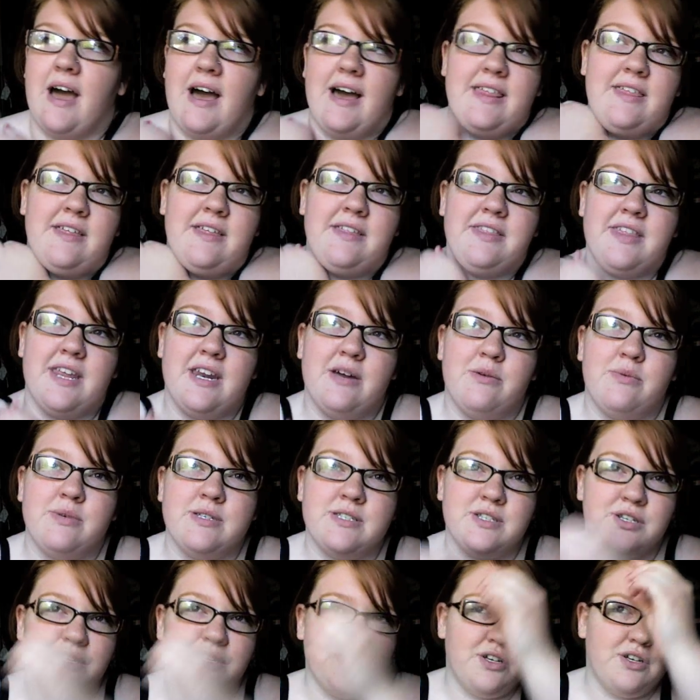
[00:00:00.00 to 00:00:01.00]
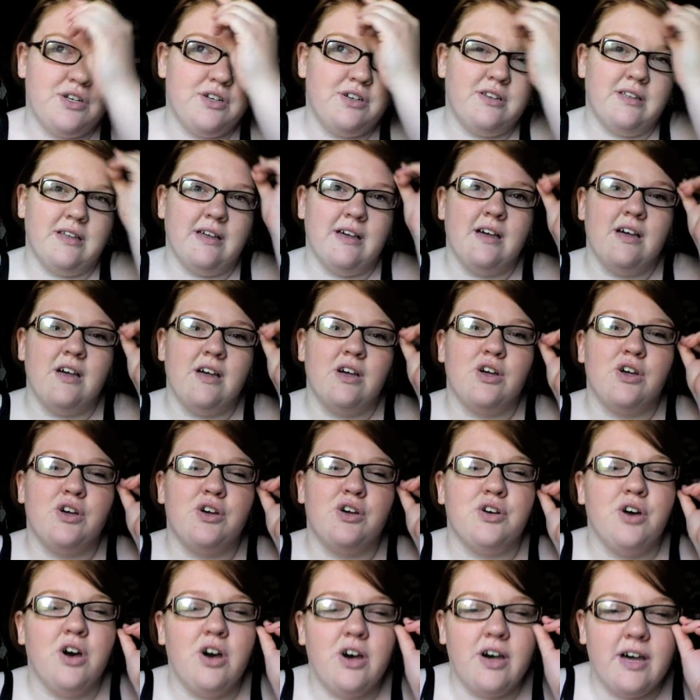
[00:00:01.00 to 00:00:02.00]
thought that it was
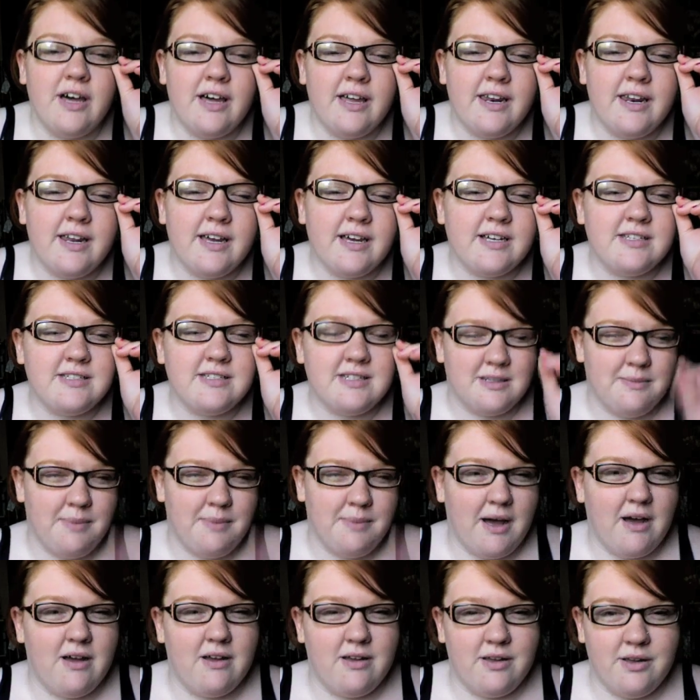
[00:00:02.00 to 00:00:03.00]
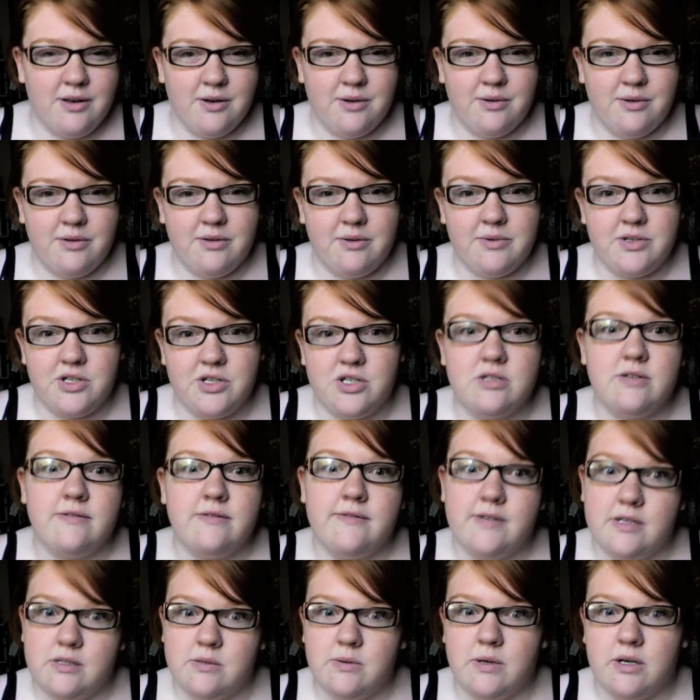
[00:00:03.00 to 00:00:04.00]
good, because it's about, you know, the Witches
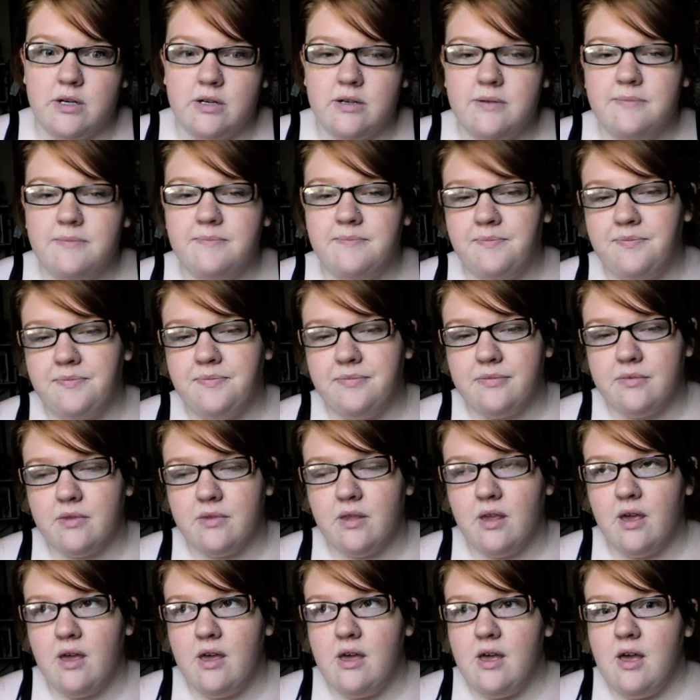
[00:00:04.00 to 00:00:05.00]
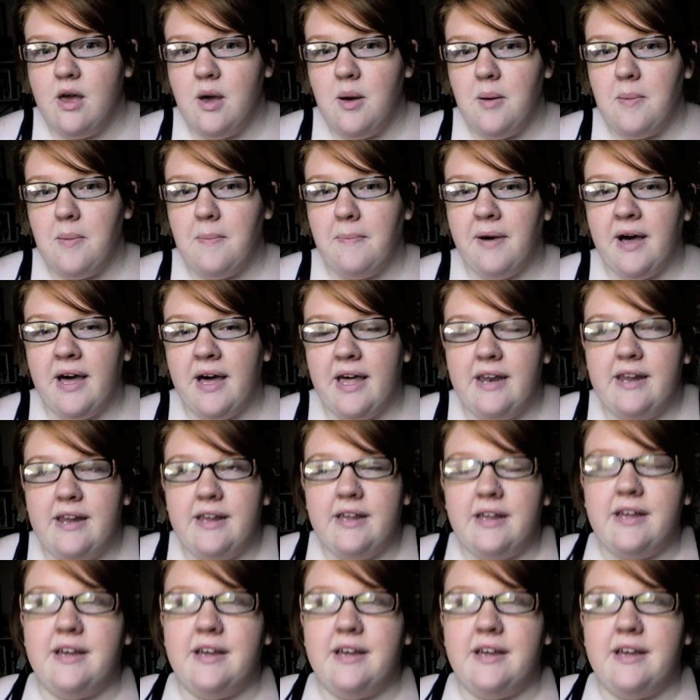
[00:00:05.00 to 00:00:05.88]
of Eastwick. But